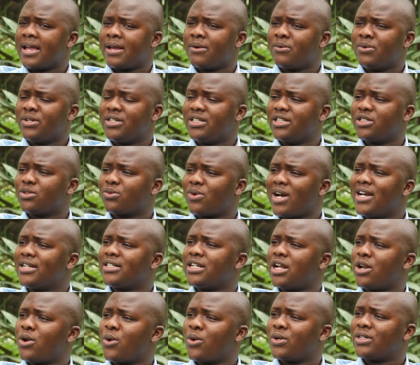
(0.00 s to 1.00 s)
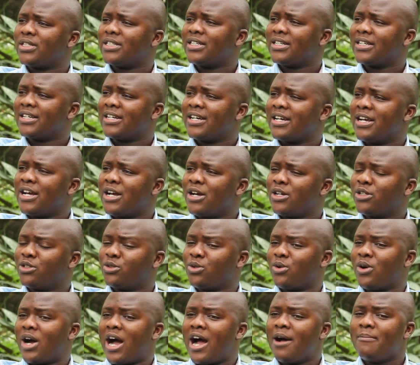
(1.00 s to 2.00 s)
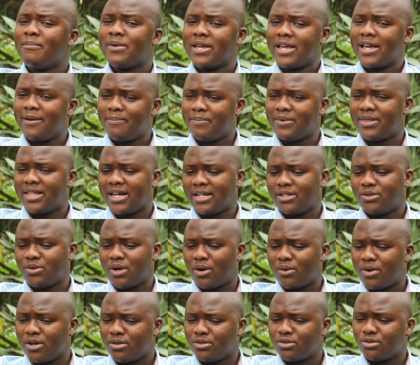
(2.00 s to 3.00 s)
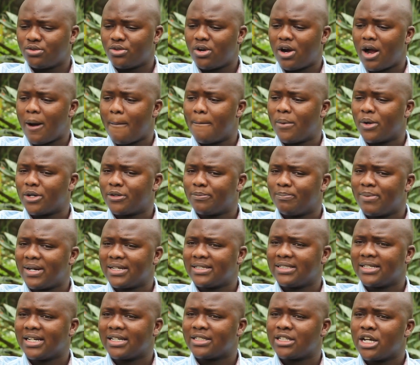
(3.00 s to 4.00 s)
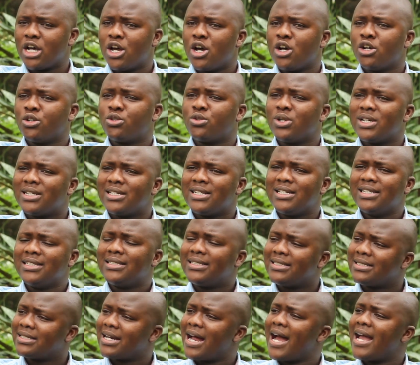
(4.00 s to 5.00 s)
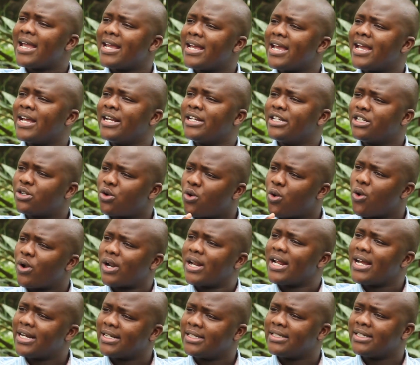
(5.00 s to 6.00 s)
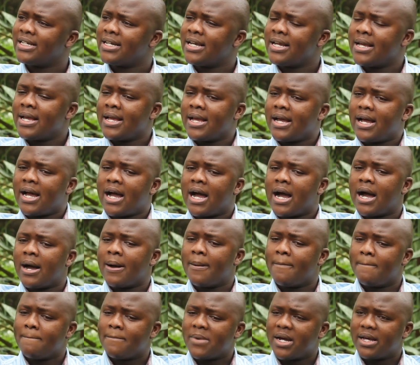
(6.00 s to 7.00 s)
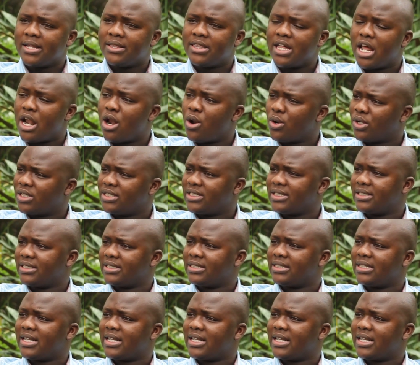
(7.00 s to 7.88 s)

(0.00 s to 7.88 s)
which is quite a lot. So I'm happy that we are going to talk about pastures to at least try and correct the losses